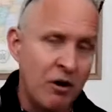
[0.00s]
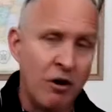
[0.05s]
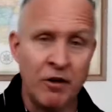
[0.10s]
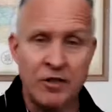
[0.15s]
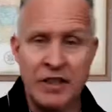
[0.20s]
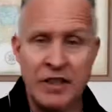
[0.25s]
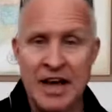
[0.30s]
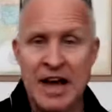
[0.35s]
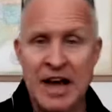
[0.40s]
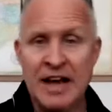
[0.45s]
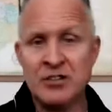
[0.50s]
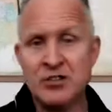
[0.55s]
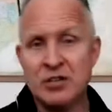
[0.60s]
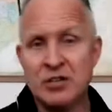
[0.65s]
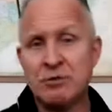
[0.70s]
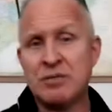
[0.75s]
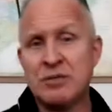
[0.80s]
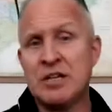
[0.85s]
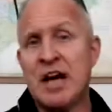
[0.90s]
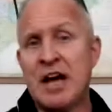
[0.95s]
are the
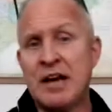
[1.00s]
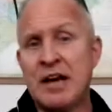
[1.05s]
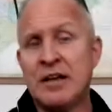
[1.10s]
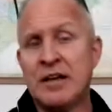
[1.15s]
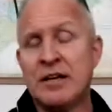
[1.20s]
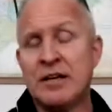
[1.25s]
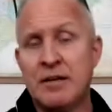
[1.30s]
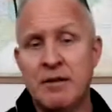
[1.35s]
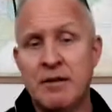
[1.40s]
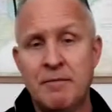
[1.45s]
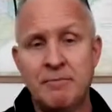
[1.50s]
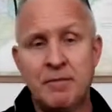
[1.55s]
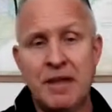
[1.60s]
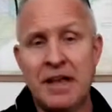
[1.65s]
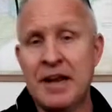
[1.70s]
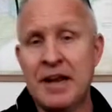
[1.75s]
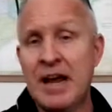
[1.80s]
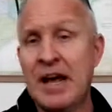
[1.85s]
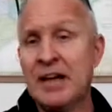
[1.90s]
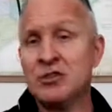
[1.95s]
isotonic
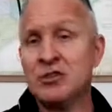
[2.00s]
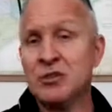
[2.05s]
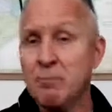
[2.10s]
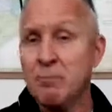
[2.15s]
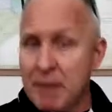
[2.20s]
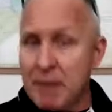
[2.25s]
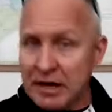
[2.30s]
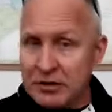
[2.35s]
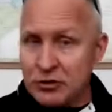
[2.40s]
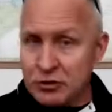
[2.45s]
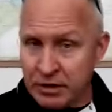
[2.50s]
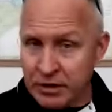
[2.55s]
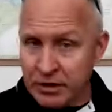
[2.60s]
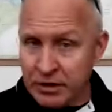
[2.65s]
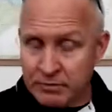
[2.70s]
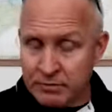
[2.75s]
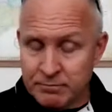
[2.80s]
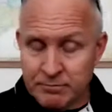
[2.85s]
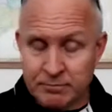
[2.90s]
and isometric